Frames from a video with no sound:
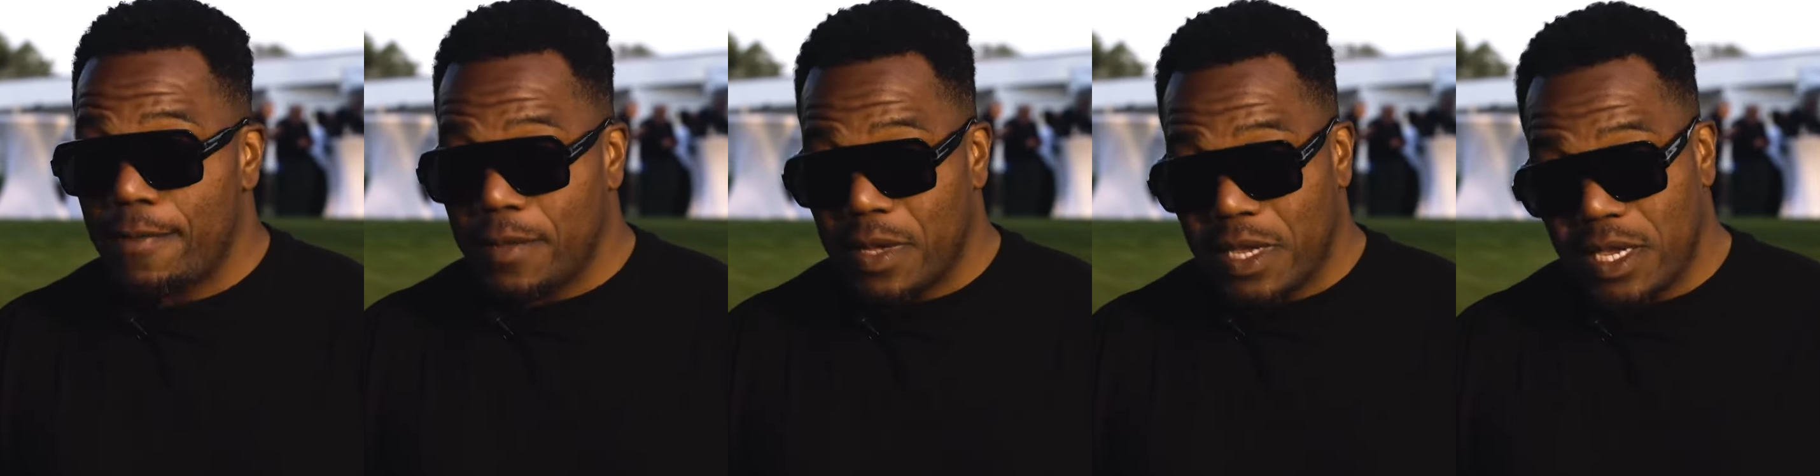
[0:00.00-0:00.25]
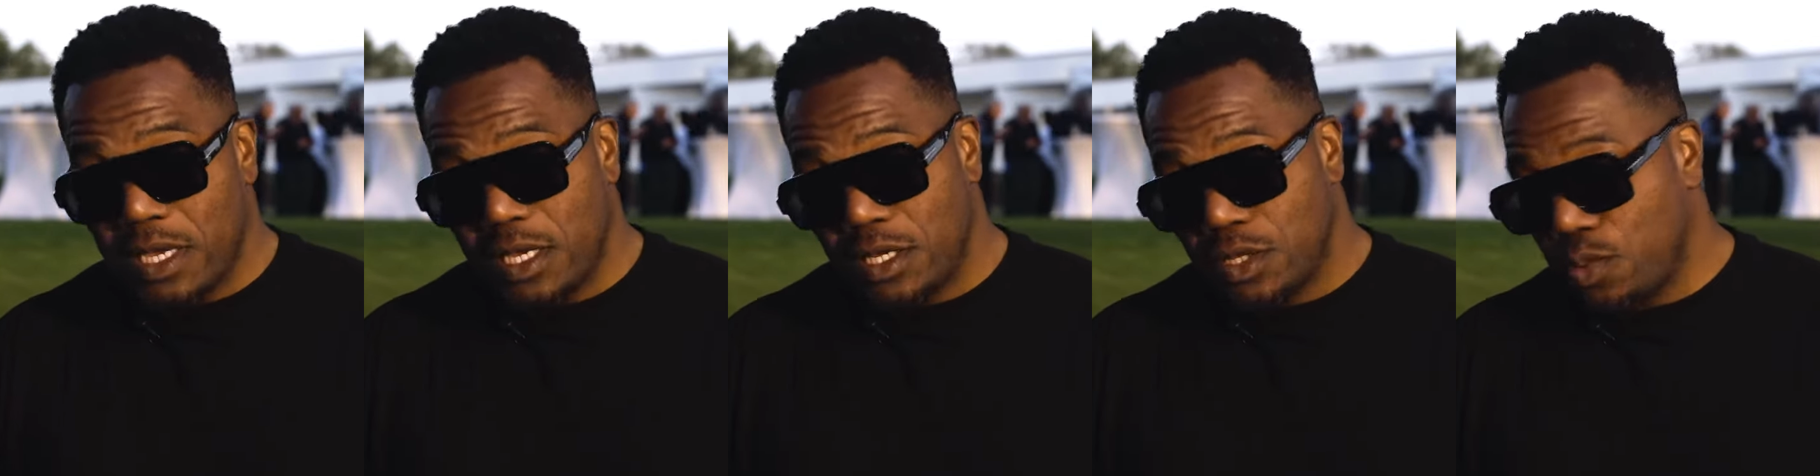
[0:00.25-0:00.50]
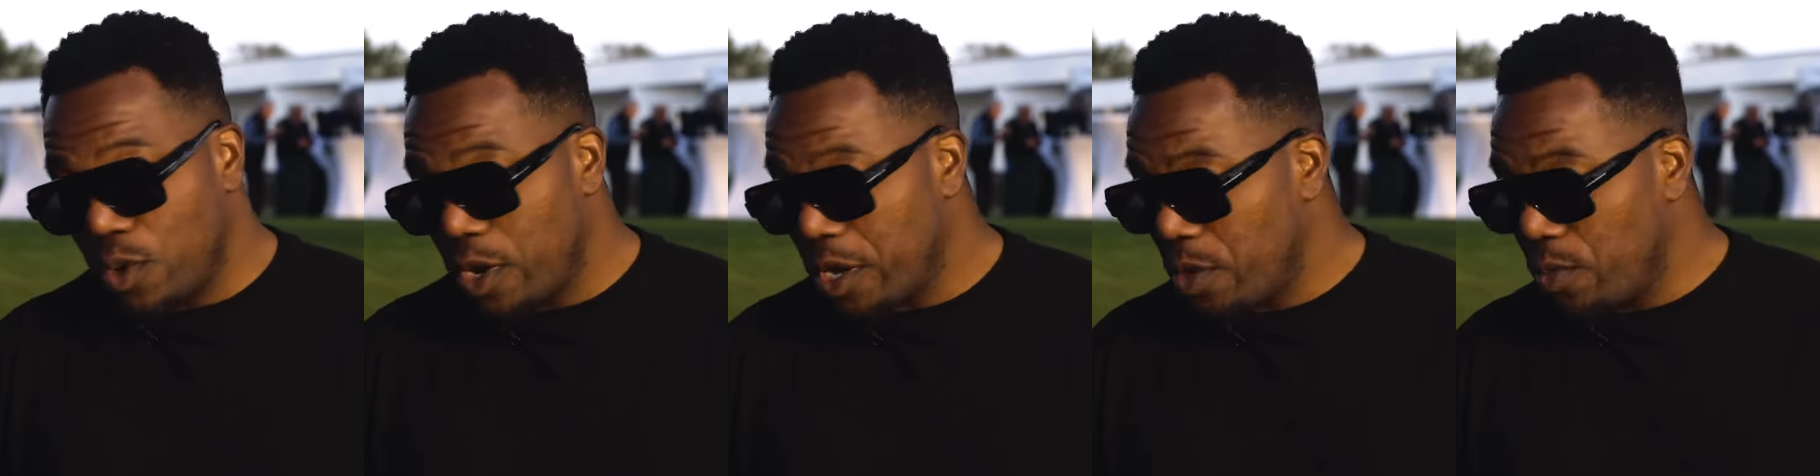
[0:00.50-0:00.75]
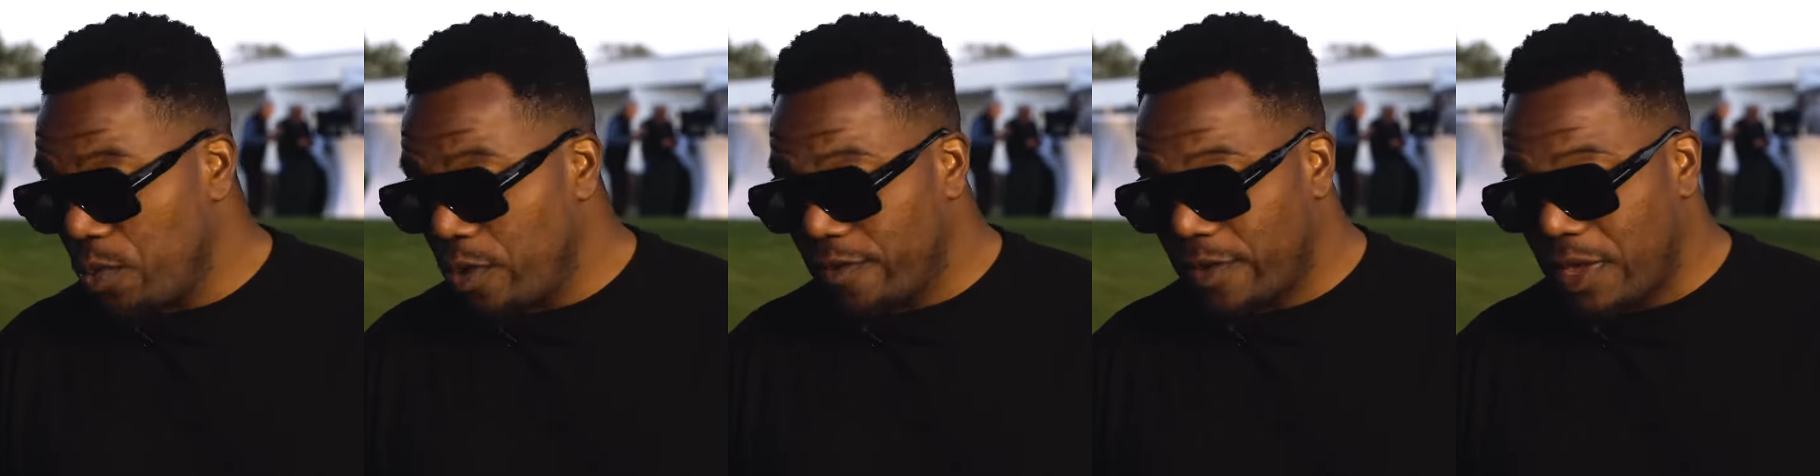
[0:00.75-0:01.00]
He's
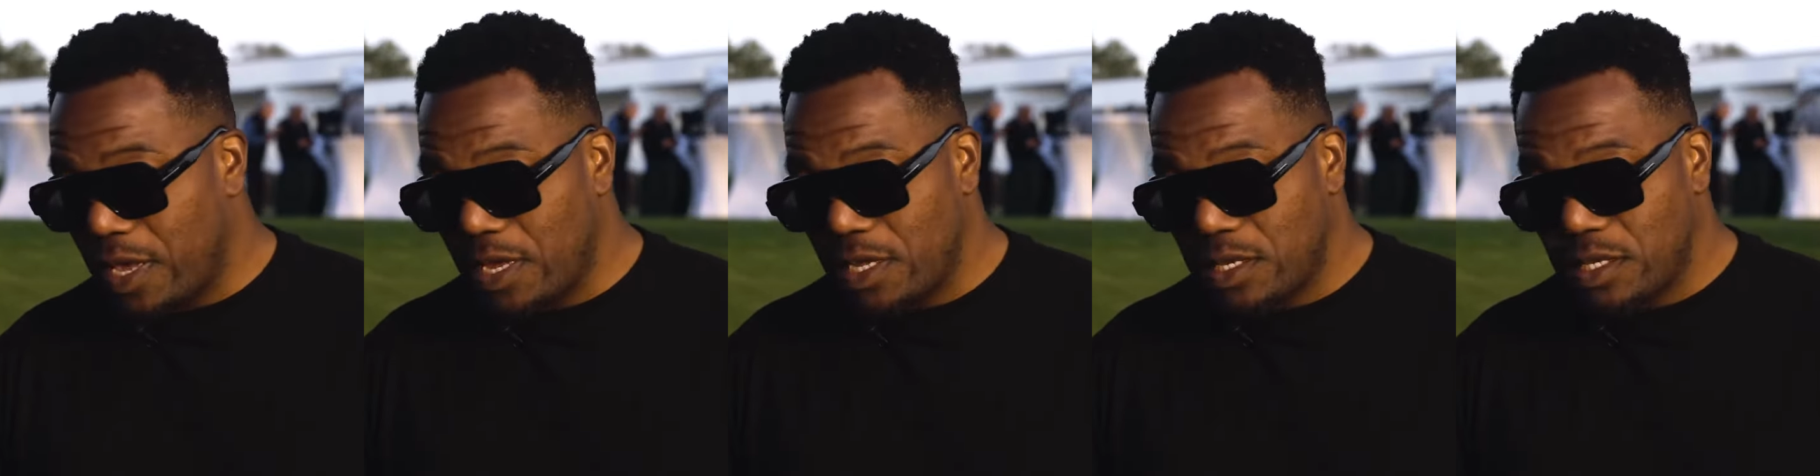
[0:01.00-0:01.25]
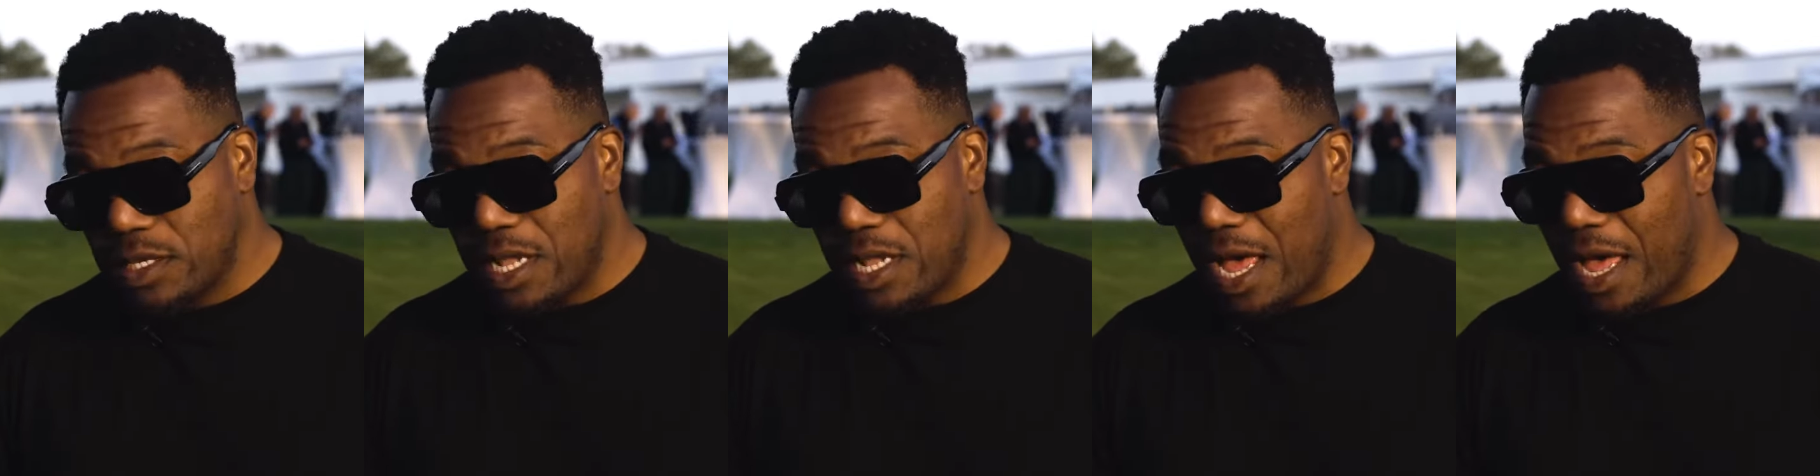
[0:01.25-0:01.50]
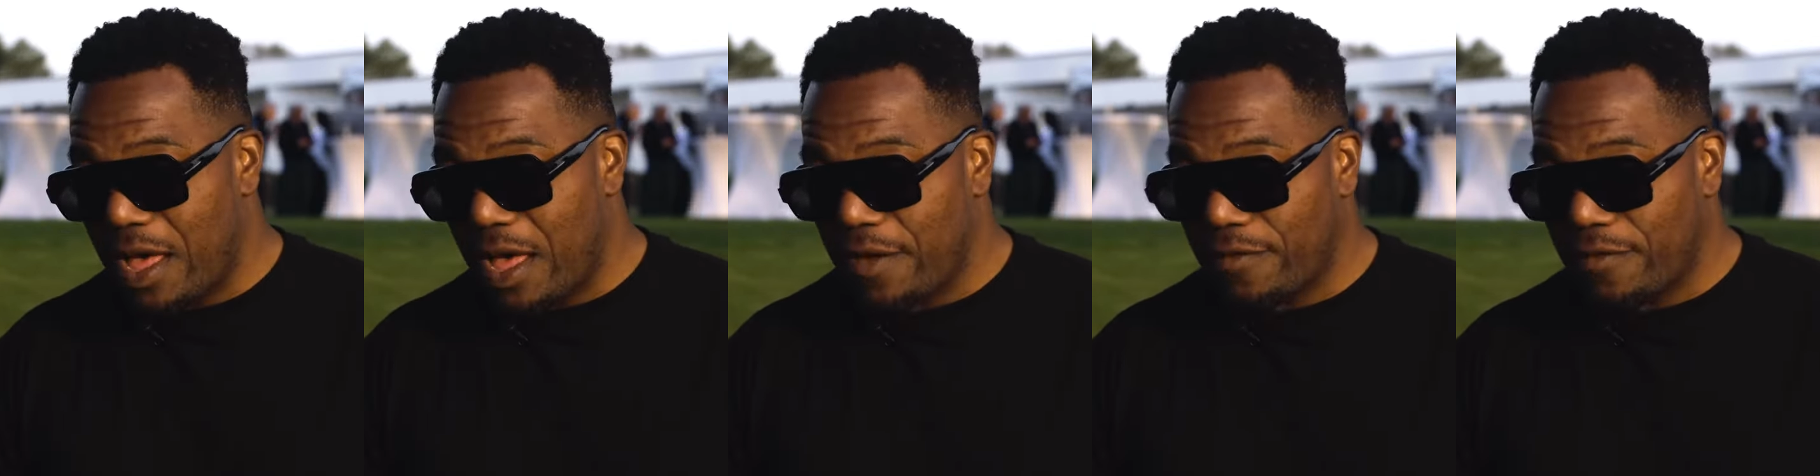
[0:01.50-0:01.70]
working with kids that